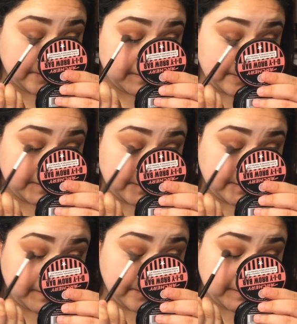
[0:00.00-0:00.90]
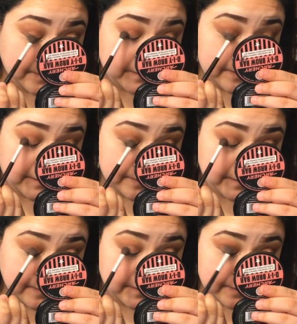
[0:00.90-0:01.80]
gonna use
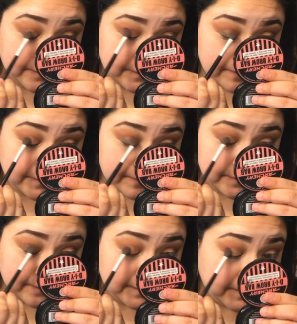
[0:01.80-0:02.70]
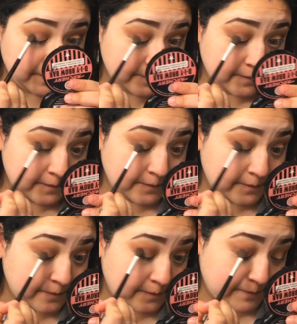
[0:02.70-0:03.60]
that green
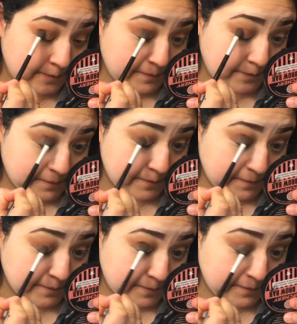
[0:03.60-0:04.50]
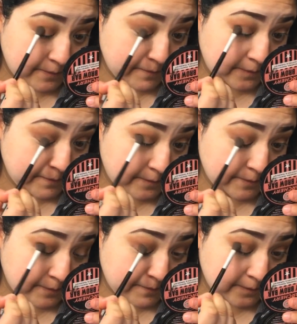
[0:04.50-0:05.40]
shade,
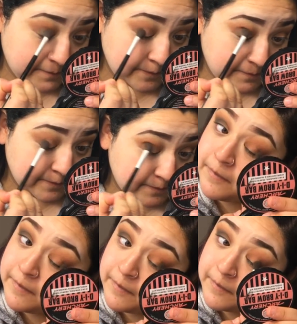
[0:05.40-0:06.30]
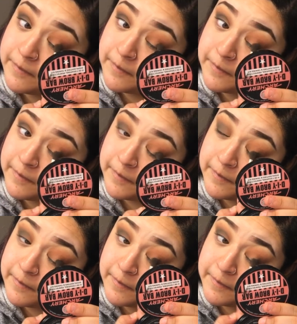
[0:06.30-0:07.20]
and we're actually
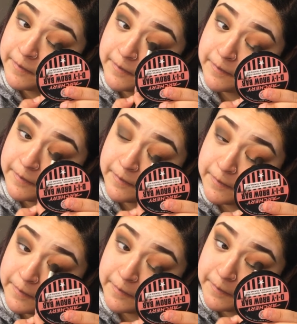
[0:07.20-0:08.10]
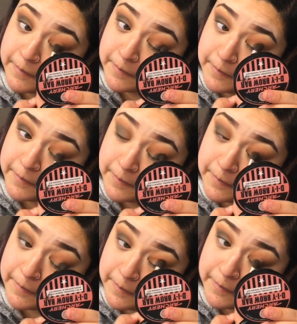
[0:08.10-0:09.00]
gonna make sure that we're
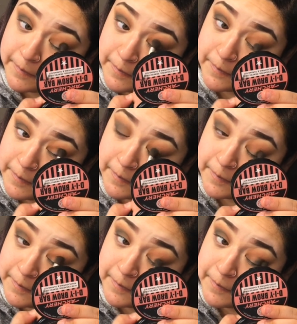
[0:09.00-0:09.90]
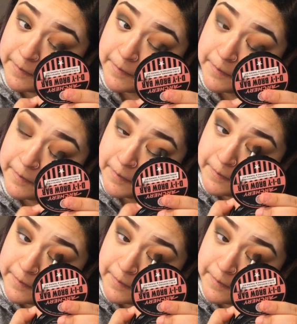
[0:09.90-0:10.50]
applying it in the outer corner,